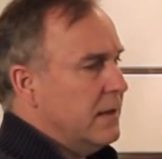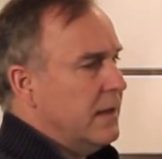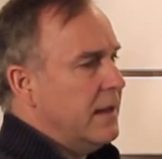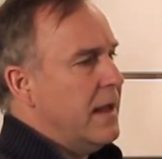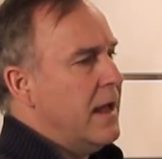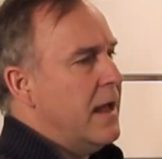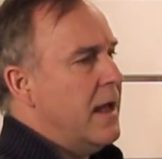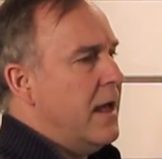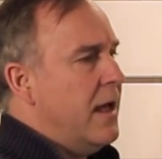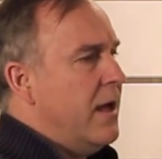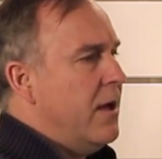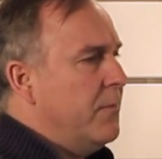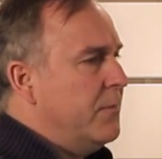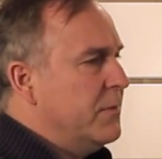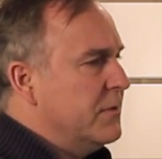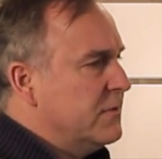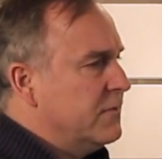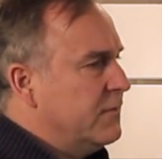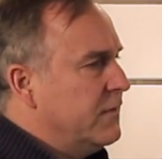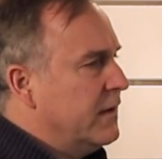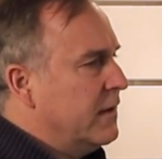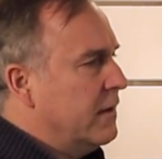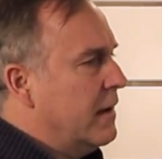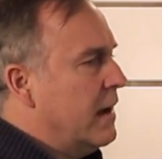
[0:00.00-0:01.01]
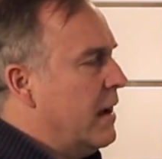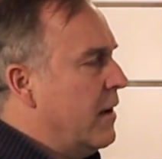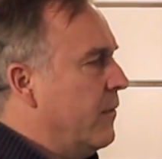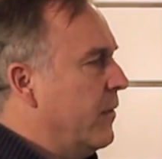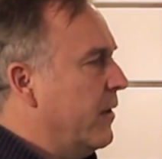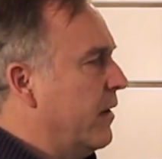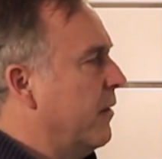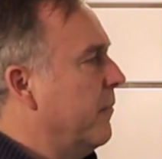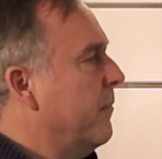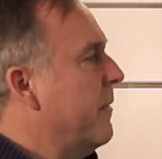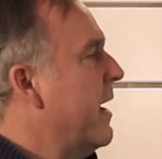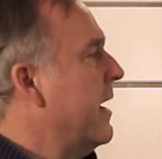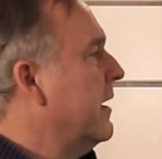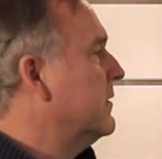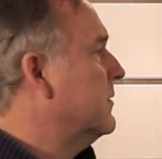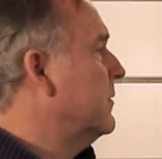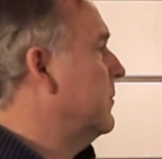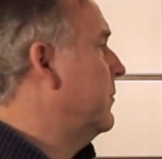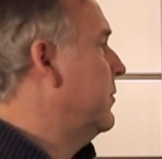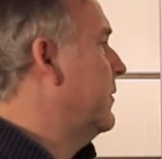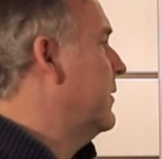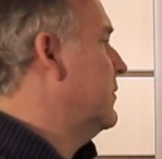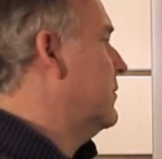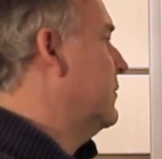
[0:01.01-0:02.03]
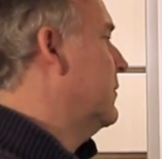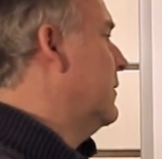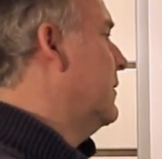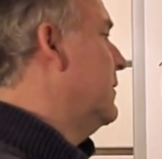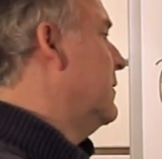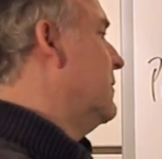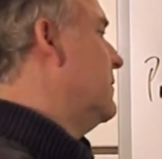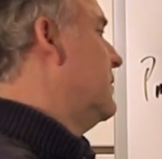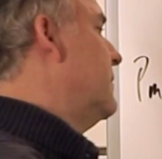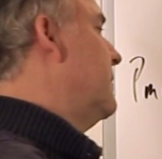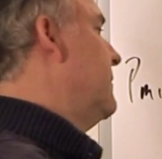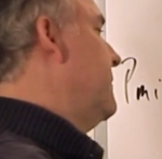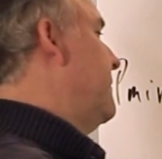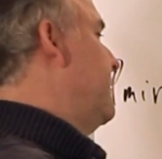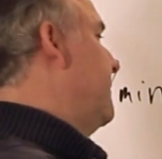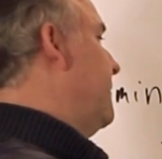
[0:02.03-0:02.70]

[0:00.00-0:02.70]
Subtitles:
to help us figure out what our maximum pressure is?